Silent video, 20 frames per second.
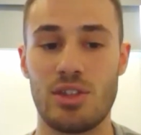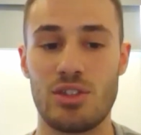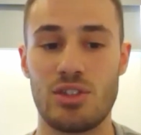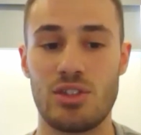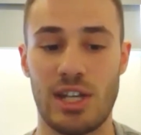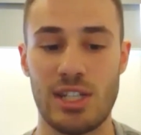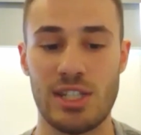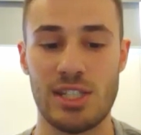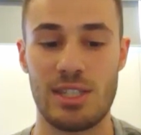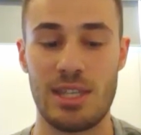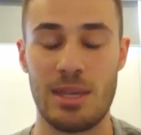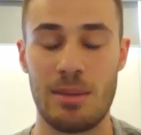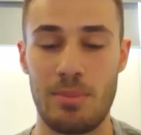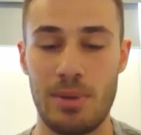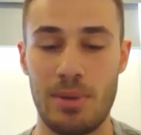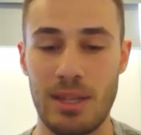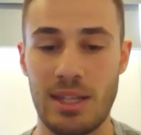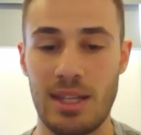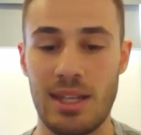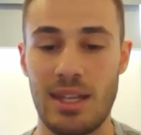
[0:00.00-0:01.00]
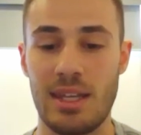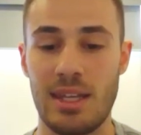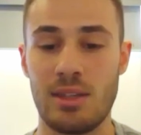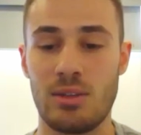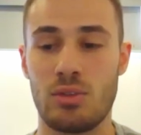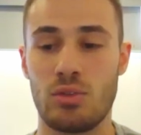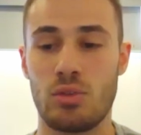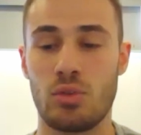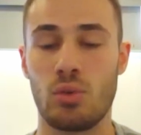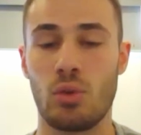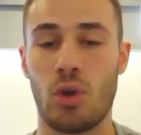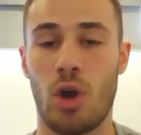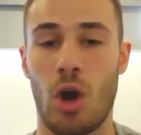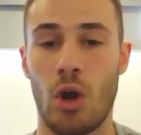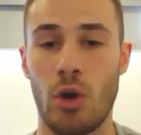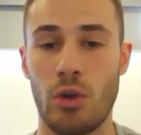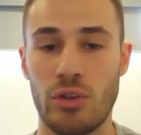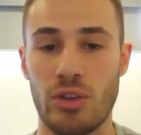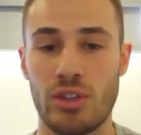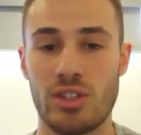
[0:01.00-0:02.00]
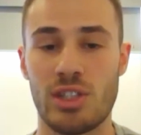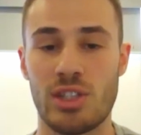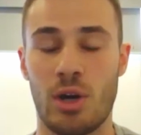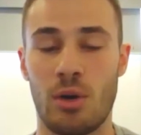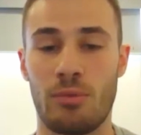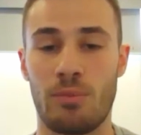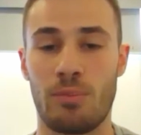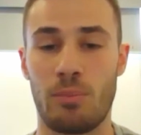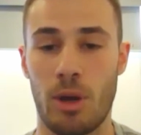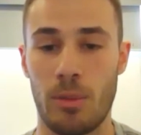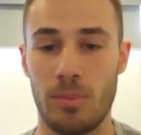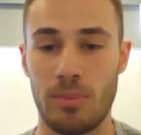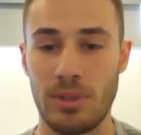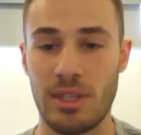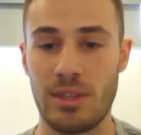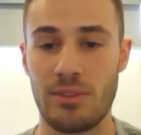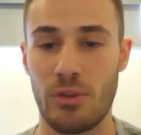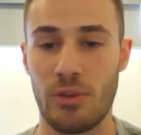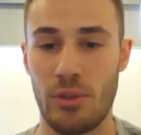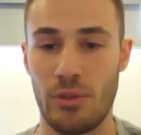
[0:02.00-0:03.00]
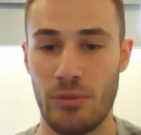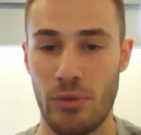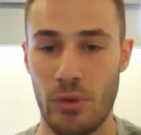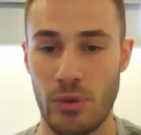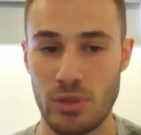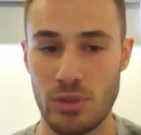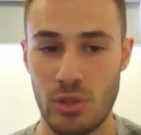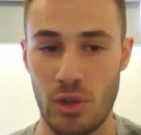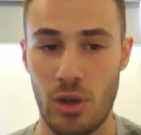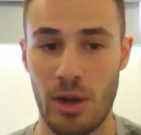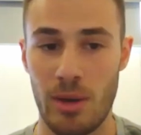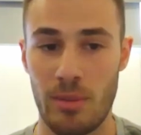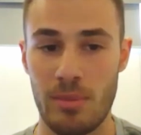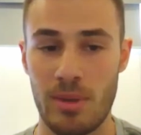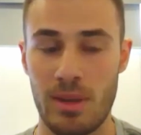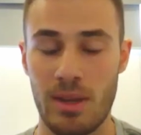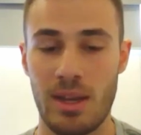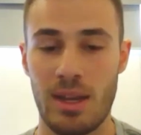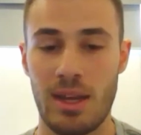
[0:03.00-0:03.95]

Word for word: just the ability to own yourself properly for the first time